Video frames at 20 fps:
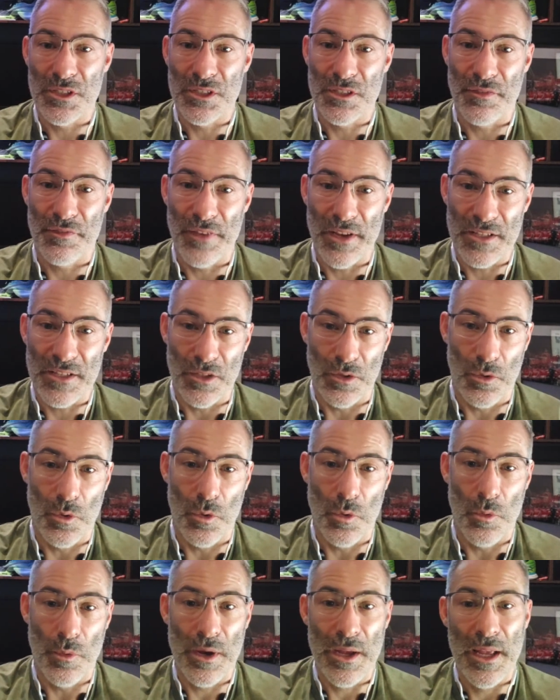fix it
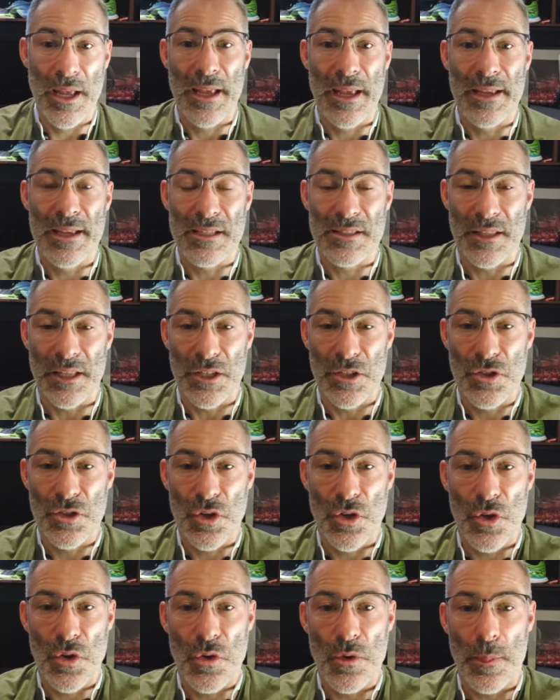all. Yes, they
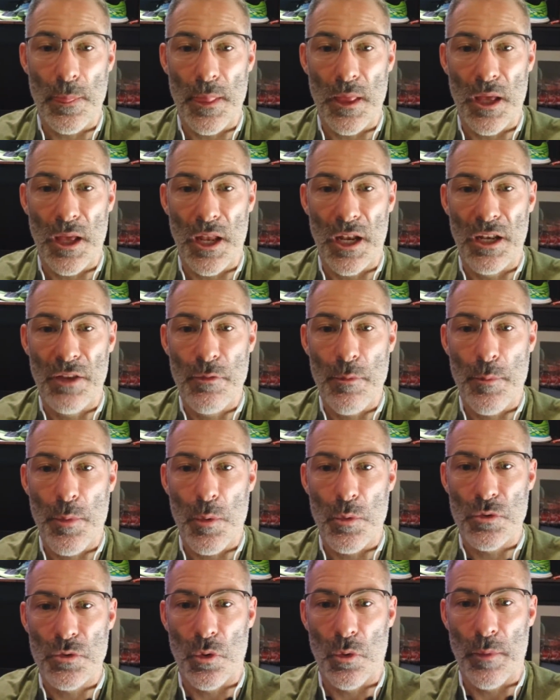do. Liverpool
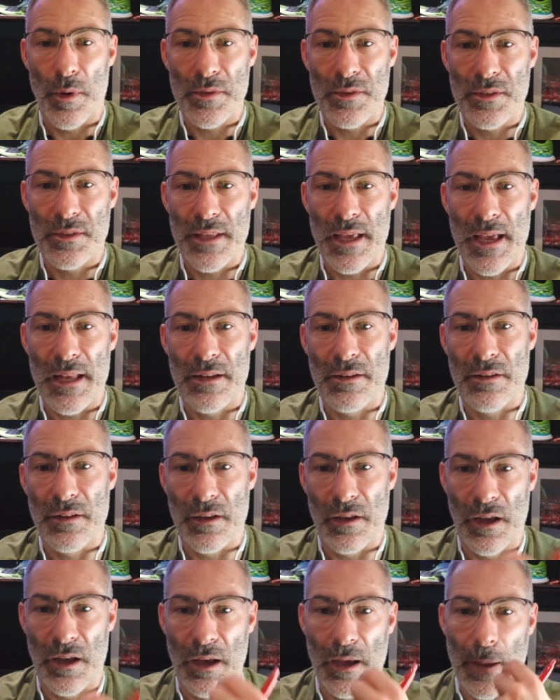was almost dead
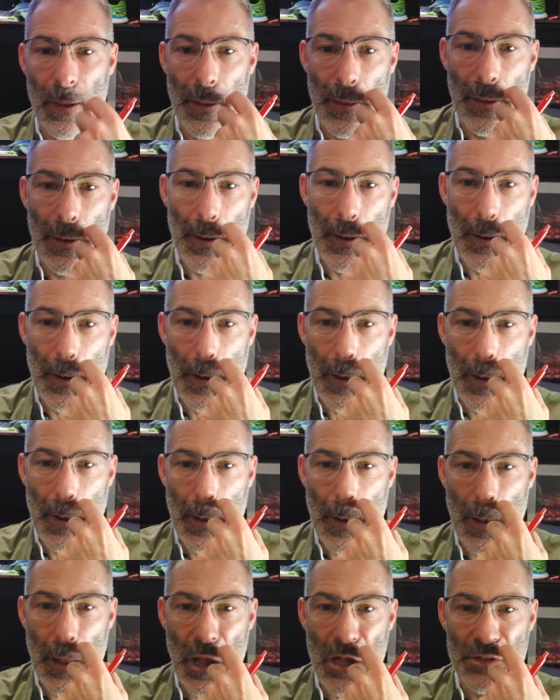
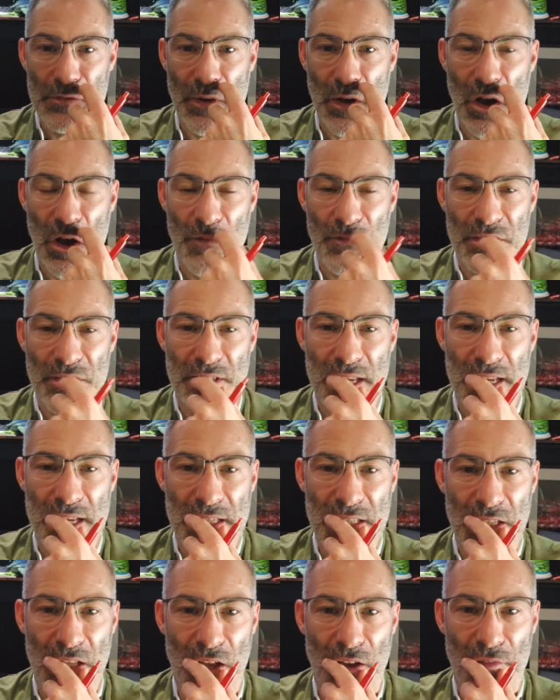last half a
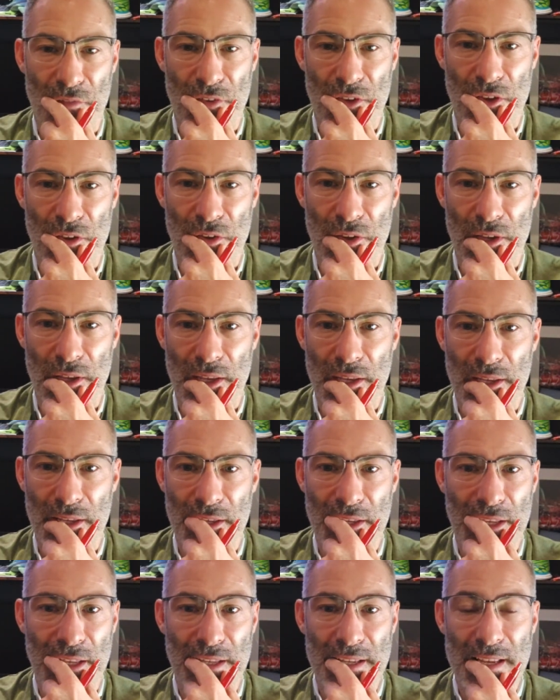season a few
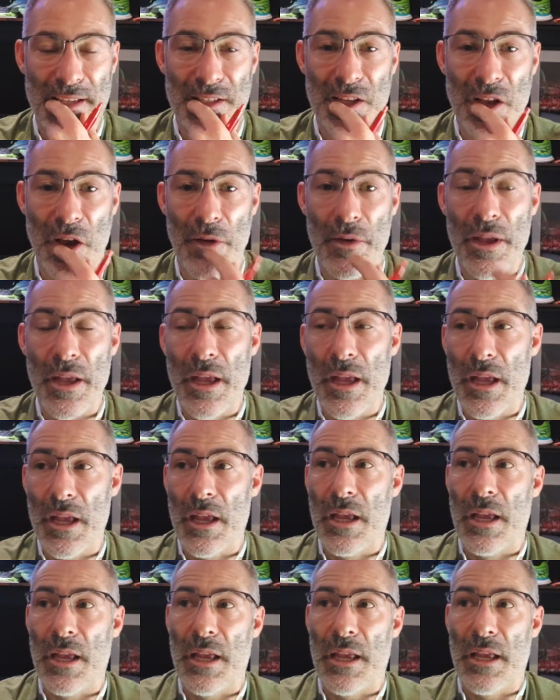years ago.
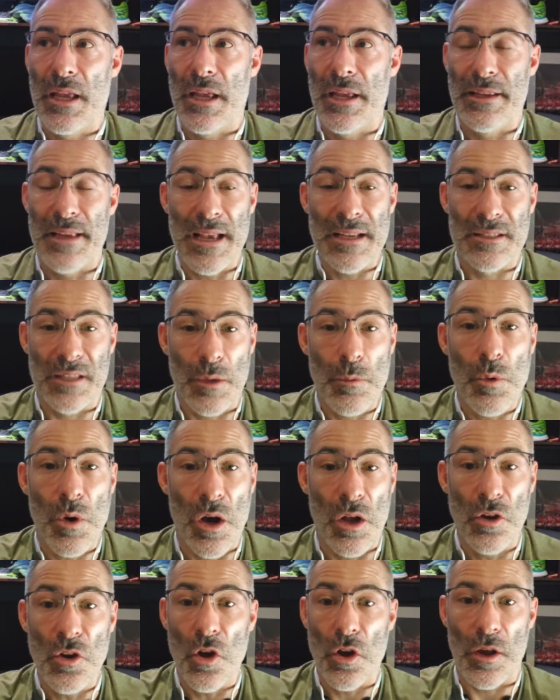Yes, they were.
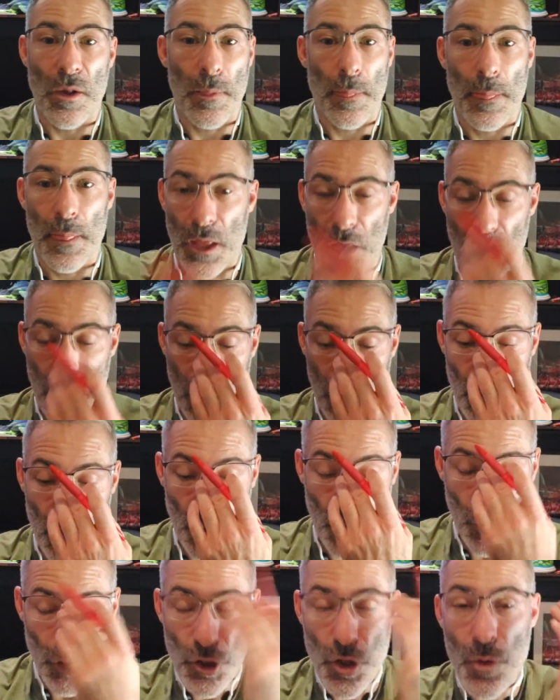Look,
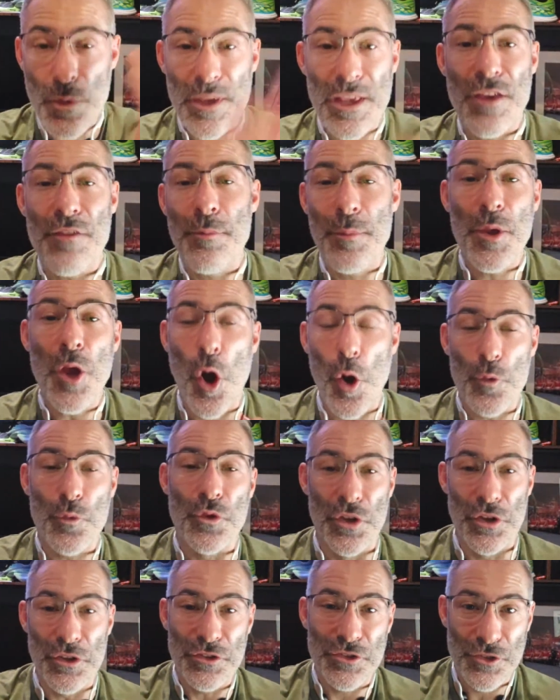you give me
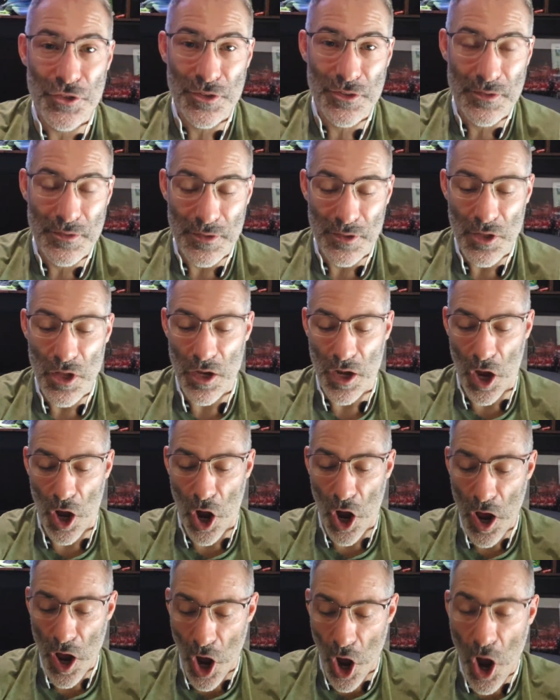owners. Look,
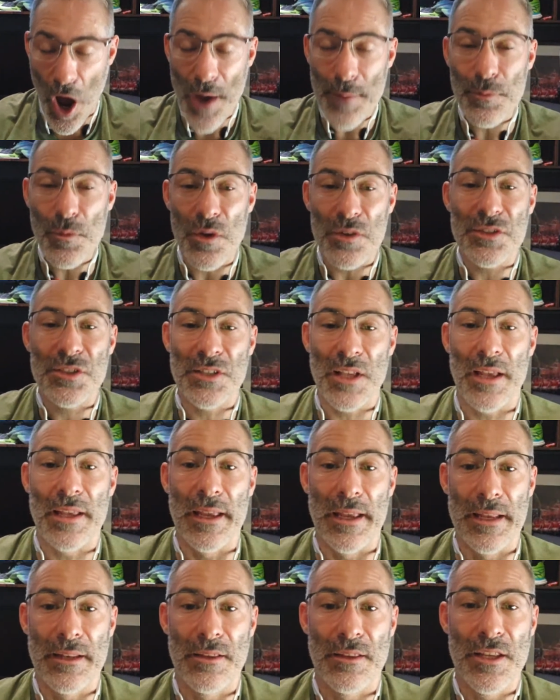I'm not
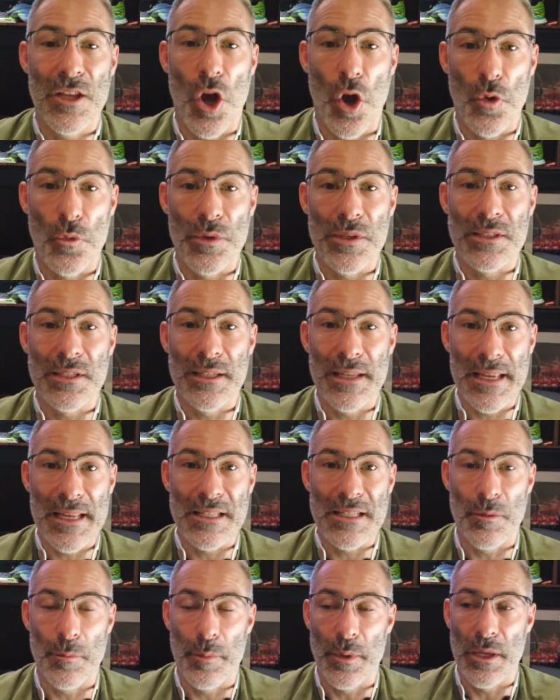saying the owners need
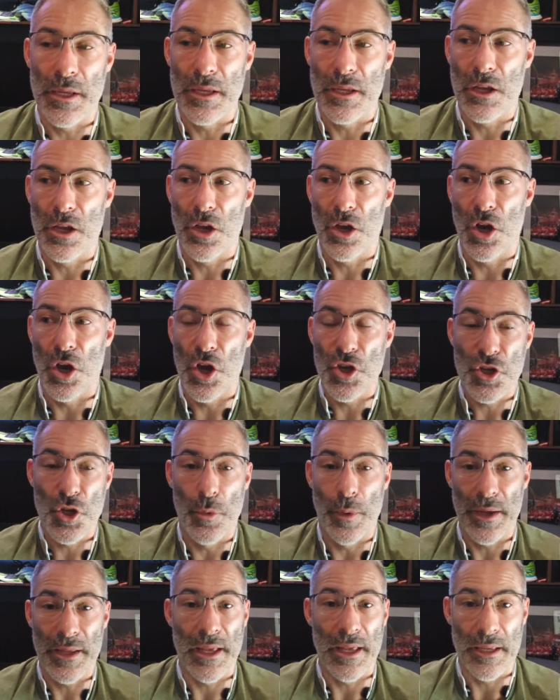to be
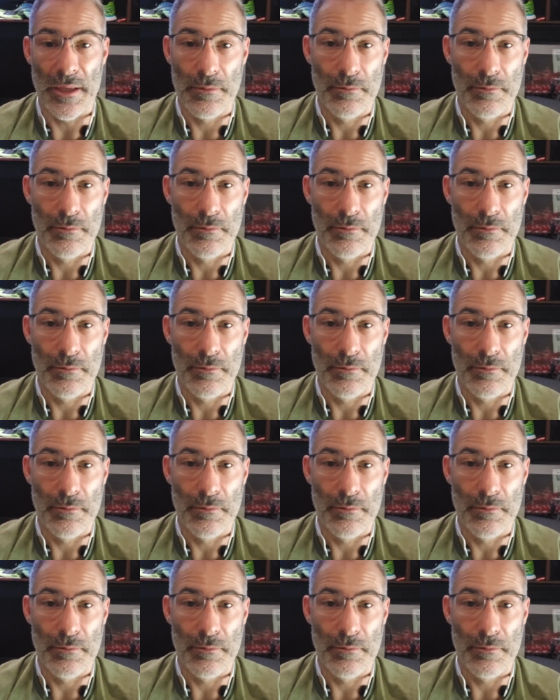UAE,